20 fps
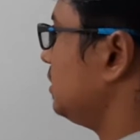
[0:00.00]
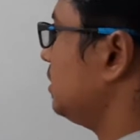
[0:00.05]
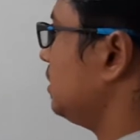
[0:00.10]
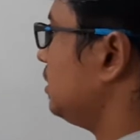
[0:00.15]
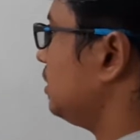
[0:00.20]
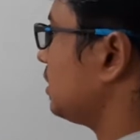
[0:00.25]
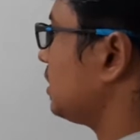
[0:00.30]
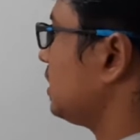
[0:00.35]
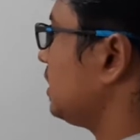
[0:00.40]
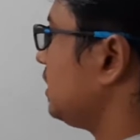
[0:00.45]

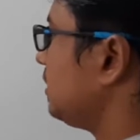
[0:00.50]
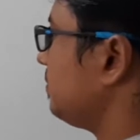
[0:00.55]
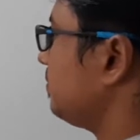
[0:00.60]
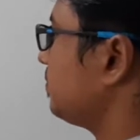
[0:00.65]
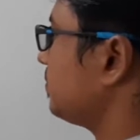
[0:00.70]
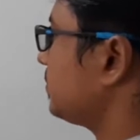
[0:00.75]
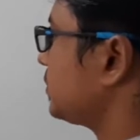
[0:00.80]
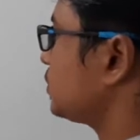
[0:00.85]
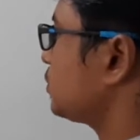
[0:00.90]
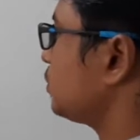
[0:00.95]
Okay,
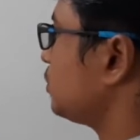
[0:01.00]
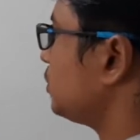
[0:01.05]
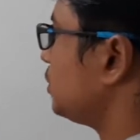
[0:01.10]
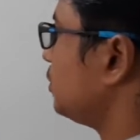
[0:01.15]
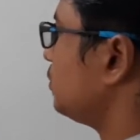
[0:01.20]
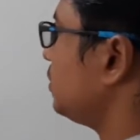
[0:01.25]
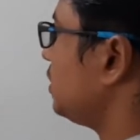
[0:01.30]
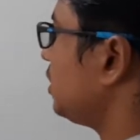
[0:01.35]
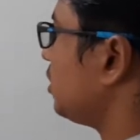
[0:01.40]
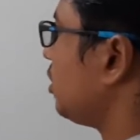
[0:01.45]
so
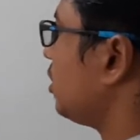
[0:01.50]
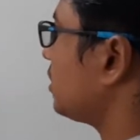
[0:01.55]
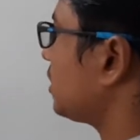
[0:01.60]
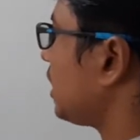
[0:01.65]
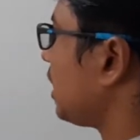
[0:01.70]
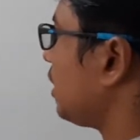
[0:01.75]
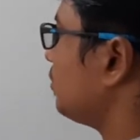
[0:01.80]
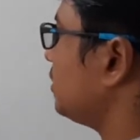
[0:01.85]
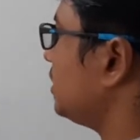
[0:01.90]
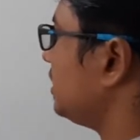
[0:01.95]
you will not
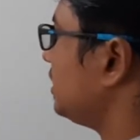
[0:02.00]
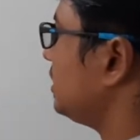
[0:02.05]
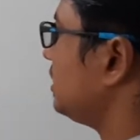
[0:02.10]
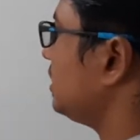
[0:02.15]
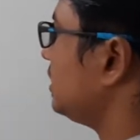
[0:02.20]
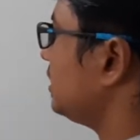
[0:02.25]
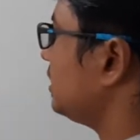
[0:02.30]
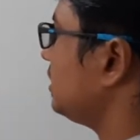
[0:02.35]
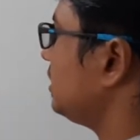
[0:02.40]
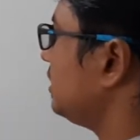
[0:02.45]
have
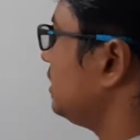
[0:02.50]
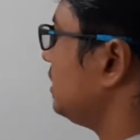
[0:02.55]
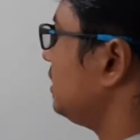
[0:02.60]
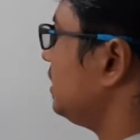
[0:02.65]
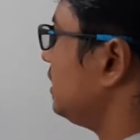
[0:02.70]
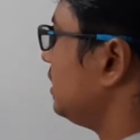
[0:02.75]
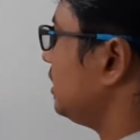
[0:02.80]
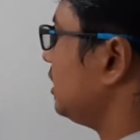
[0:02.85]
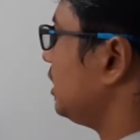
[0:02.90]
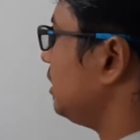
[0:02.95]
any
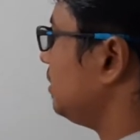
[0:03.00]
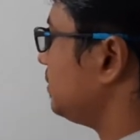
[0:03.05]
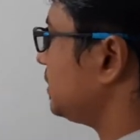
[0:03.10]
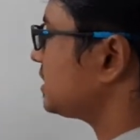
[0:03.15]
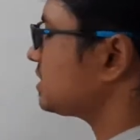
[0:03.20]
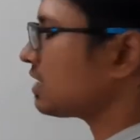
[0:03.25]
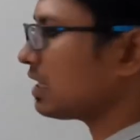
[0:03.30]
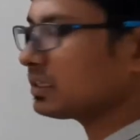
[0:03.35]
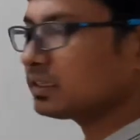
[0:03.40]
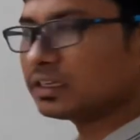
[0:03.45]

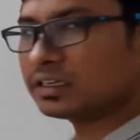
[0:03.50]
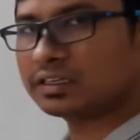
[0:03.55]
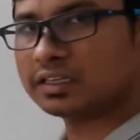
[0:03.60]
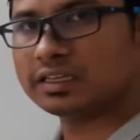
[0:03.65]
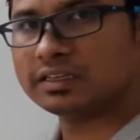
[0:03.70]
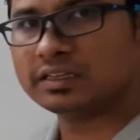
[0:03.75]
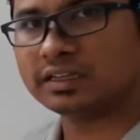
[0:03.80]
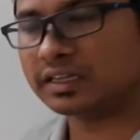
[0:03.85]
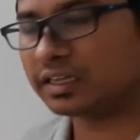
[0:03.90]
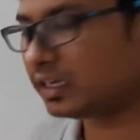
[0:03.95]
elements other
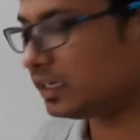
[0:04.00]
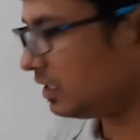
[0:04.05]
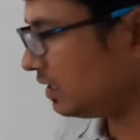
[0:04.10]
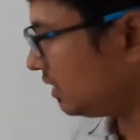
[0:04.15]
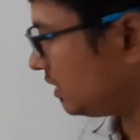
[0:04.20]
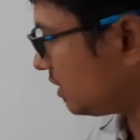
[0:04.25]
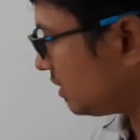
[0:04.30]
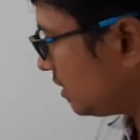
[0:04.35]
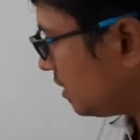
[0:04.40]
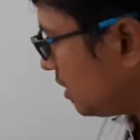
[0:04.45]
than the
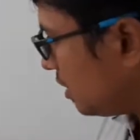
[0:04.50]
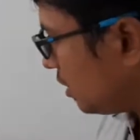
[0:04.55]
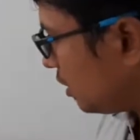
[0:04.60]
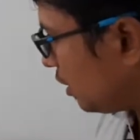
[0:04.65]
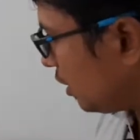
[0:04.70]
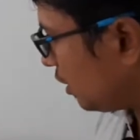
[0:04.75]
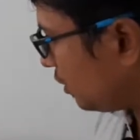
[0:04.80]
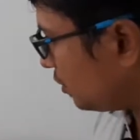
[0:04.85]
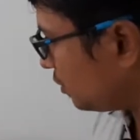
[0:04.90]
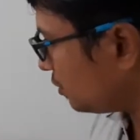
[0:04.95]
8.
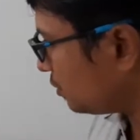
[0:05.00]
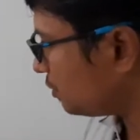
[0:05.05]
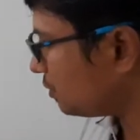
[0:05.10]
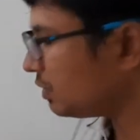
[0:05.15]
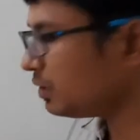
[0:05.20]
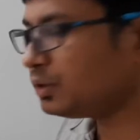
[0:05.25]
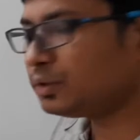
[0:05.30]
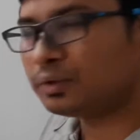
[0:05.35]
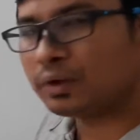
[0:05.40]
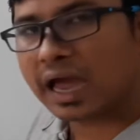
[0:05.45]
Now
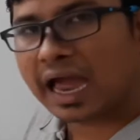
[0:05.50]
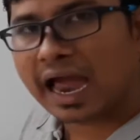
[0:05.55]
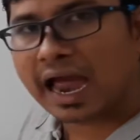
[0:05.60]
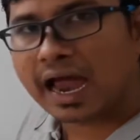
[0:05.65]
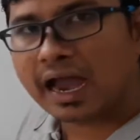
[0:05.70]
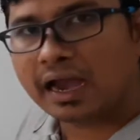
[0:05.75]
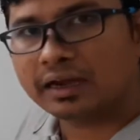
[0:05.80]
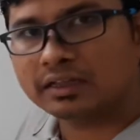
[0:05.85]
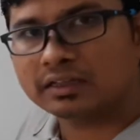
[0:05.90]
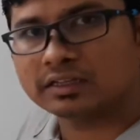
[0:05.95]
you
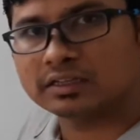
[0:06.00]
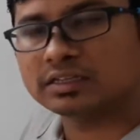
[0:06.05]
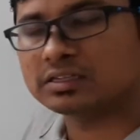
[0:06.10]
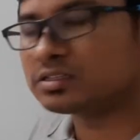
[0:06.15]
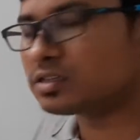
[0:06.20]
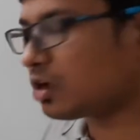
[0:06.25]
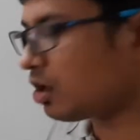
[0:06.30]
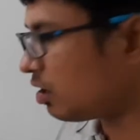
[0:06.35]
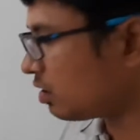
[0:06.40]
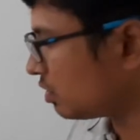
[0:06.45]
add
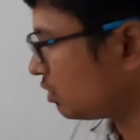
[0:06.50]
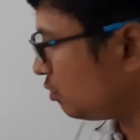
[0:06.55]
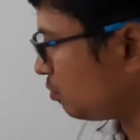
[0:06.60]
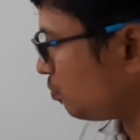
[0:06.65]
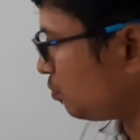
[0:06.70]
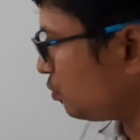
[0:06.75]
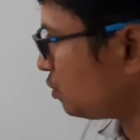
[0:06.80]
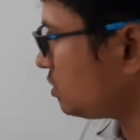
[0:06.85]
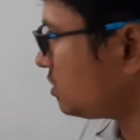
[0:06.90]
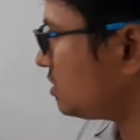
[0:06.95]
this or you
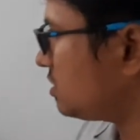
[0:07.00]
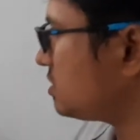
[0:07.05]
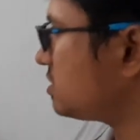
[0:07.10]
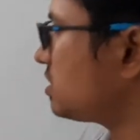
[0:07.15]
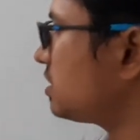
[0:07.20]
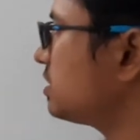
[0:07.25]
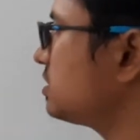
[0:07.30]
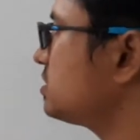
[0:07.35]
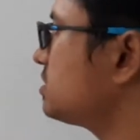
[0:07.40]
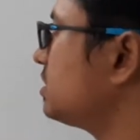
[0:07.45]
push this
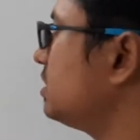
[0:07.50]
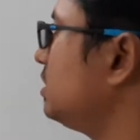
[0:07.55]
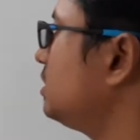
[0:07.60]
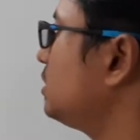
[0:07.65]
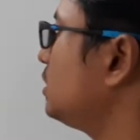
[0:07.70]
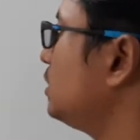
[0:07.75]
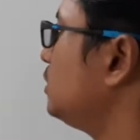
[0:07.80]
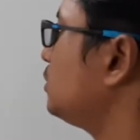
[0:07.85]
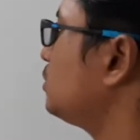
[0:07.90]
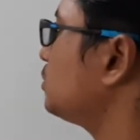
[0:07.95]
result
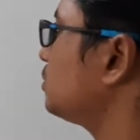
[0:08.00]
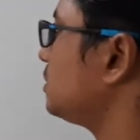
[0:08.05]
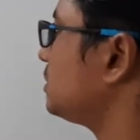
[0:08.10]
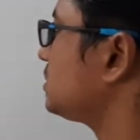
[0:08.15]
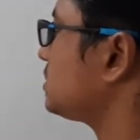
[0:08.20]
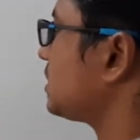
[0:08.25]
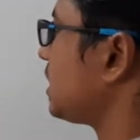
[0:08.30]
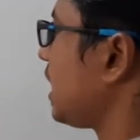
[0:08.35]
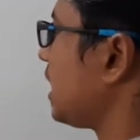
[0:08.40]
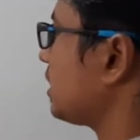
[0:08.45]
into the
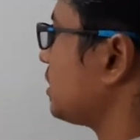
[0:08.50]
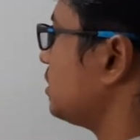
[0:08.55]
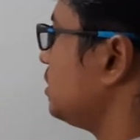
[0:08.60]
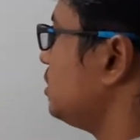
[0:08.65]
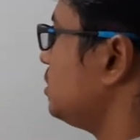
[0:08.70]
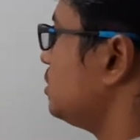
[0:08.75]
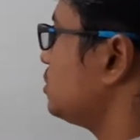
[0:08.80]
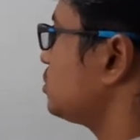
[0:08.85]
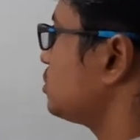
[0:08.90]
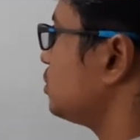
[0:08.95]
stack.
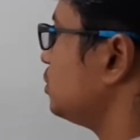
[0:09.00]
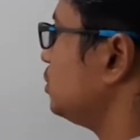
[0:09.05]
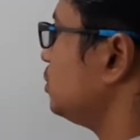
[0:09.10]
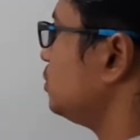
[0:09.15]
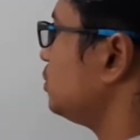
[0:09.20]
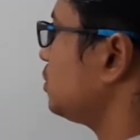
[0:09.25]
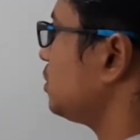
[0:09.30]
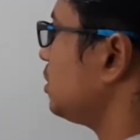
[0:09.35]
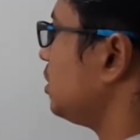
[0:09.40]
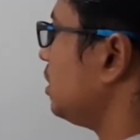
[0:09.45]
So
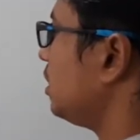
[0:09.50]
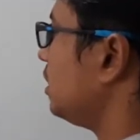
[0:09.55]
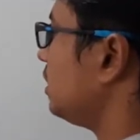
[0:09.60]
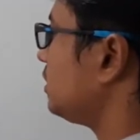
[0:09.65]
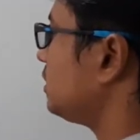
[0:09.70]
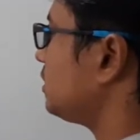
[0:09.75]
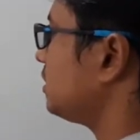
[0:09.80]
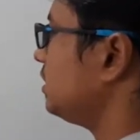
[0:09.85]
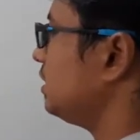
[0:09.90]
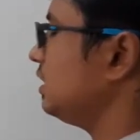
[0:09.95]
you
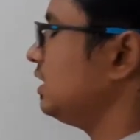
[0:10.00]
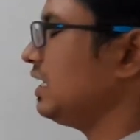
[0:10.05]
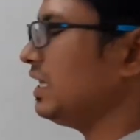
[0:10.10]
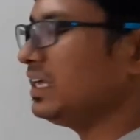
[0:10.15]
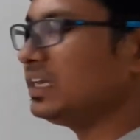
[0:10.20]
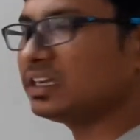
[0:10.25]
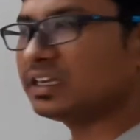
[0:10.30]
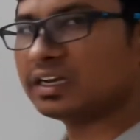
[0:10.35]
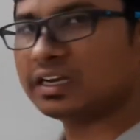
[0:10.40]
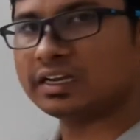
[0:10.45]
got
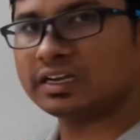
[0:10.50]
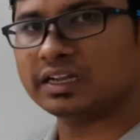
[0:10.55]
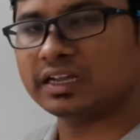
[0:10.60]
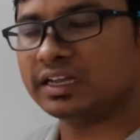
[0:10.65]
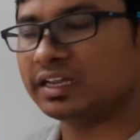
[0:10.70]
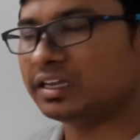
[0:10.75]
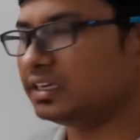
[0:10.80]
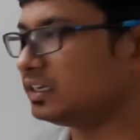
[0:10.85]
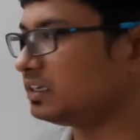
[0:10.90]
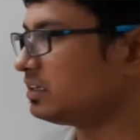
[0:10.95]
8 and
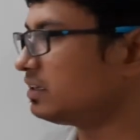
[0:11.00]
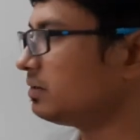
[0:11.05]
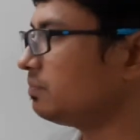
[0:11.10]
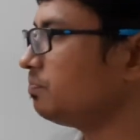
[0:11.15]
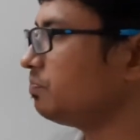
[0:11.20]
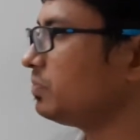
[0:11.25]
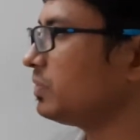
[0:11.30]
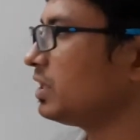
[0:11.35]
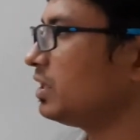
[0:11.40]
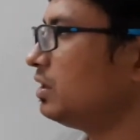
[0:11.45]
8.
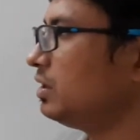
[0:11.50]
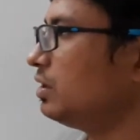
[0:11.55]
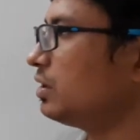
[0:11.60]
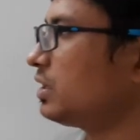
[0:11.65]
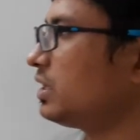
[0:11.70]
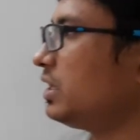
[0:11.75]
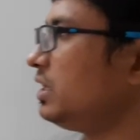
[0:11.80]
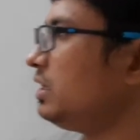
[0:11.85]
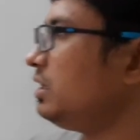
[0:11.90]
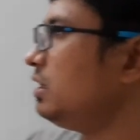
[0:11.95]

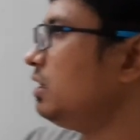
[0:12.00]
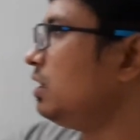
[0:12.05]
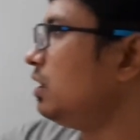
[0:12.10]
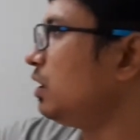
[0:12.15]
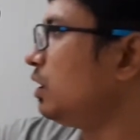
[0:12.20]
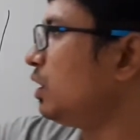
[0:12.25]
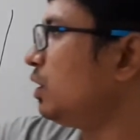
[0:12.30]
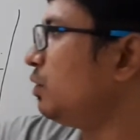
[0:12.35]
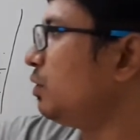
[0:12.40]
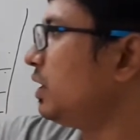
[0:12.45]
Okay,
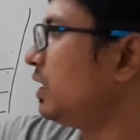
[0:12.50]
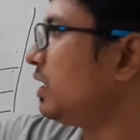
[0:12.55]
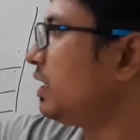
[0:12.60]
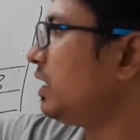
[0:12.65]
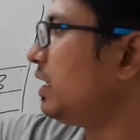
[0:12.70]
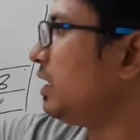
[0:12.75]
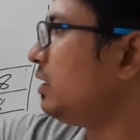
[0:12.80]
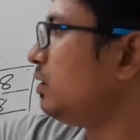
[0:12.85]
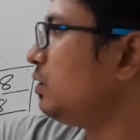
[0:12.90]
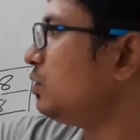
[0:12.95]
now
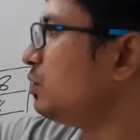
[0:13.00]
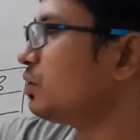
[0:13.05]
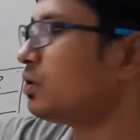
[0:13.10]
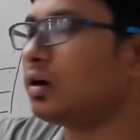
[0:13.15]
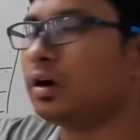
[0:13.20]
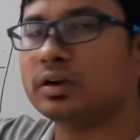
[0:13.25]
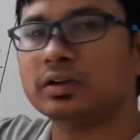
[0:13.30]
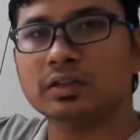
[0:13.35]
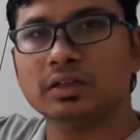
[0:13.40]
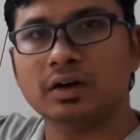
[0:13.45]
again you
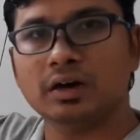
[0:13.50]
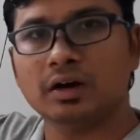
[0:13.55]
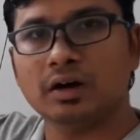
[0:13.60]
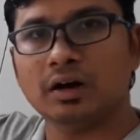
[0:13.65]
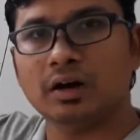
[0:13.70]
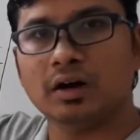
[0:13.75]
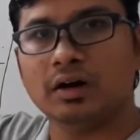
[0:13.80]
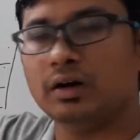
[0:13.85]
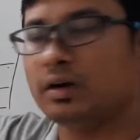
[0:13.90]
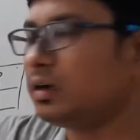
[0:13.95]
got
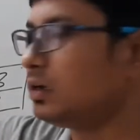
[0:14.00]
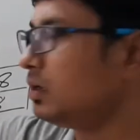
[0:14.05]
the